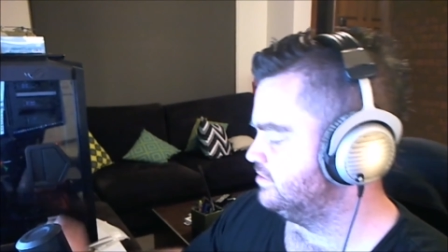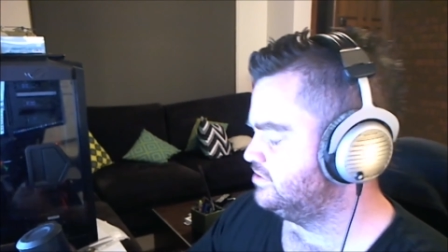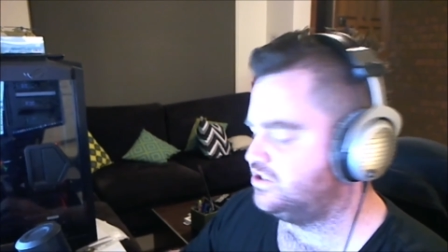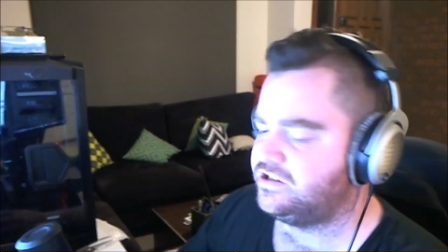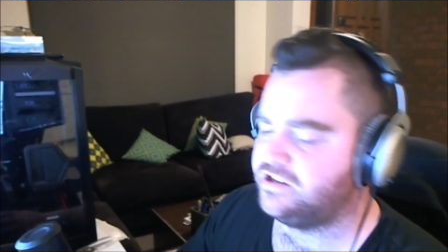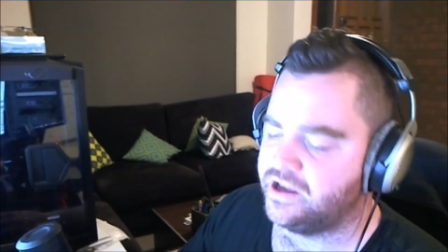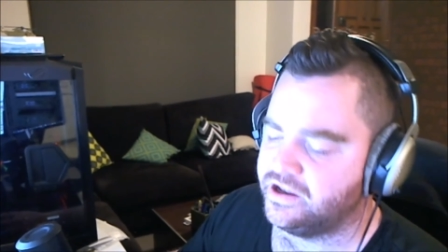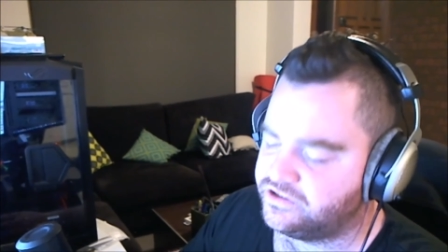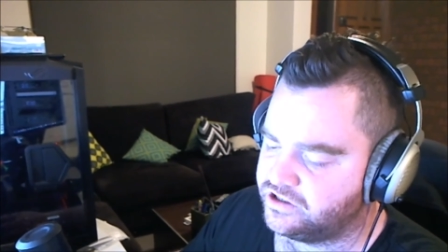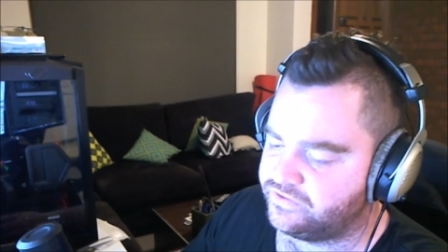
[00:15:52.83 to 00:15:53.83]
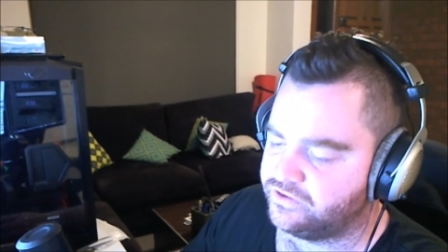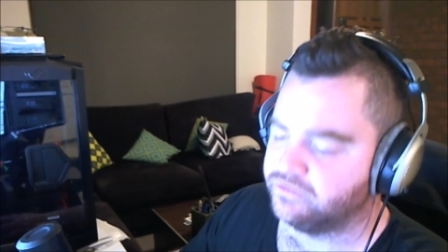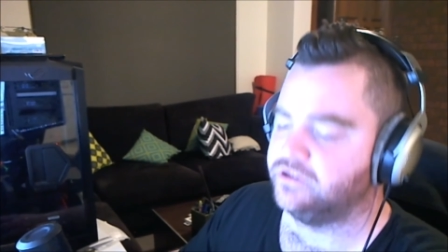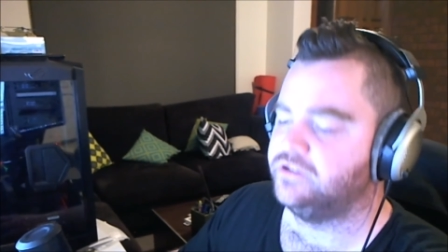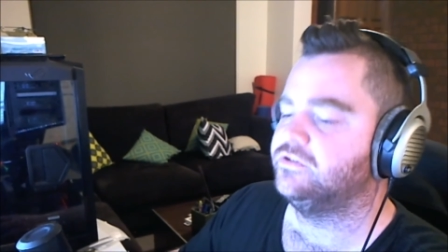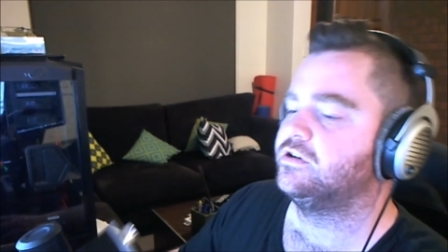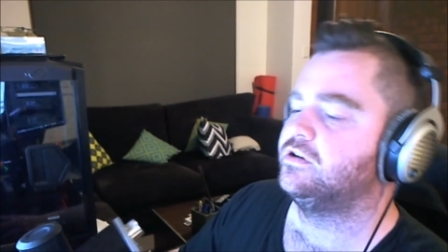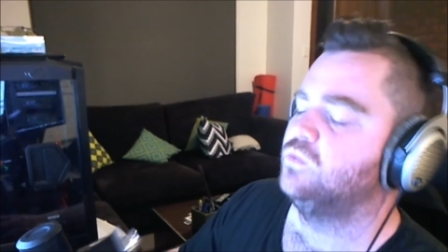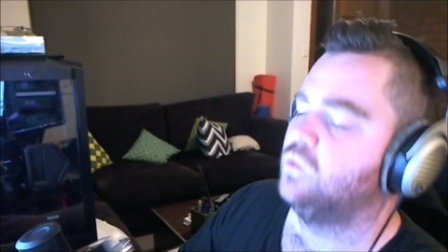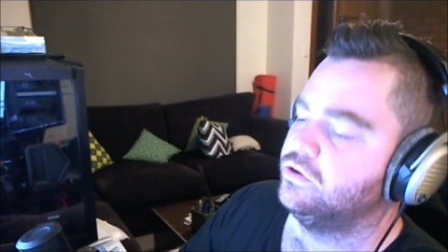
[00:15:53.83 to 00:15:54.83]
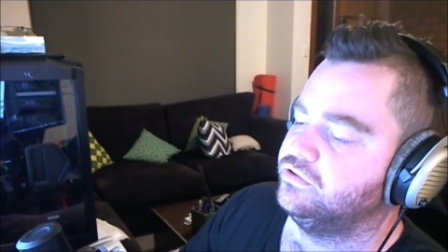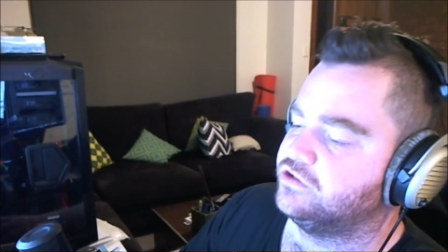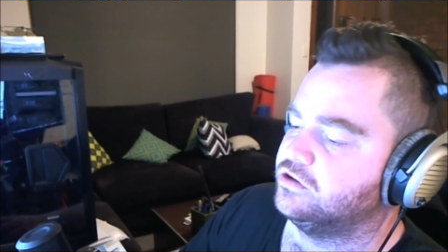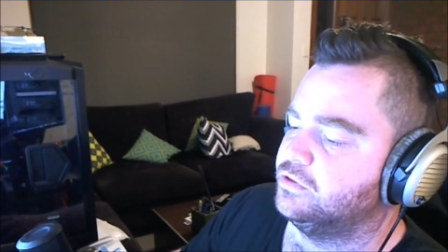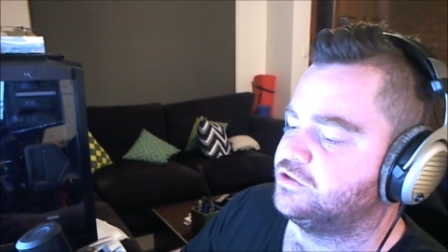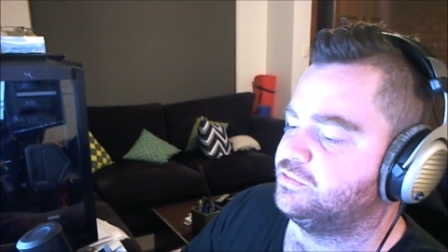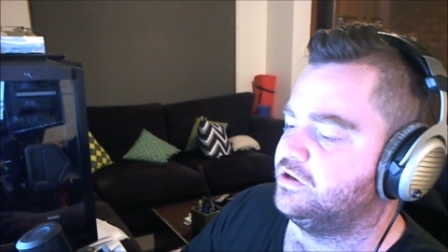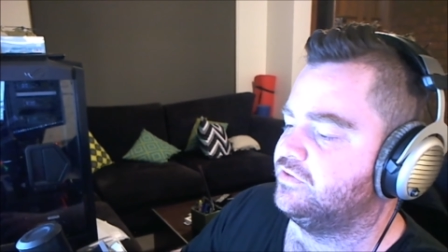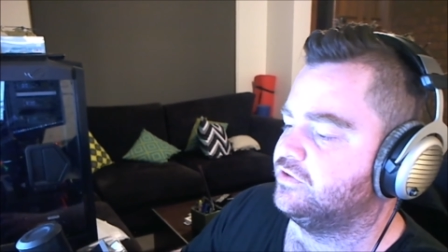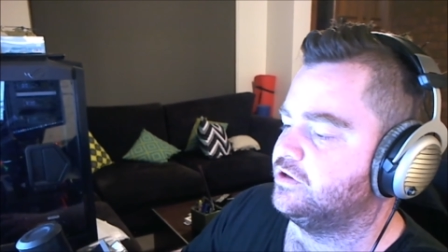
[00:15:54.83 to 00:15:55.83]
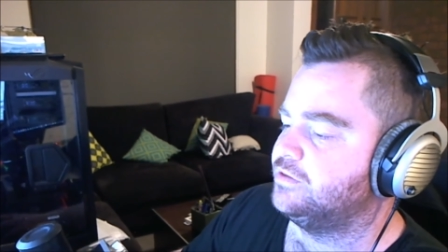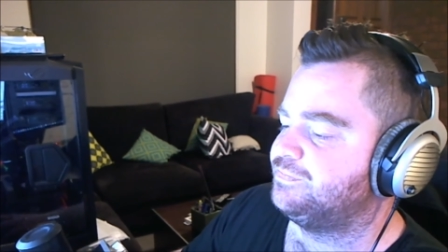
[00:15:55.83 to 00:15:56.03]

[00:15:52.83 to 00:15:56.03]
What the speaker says: stick to your headset if you really fucking want to so much, but even then,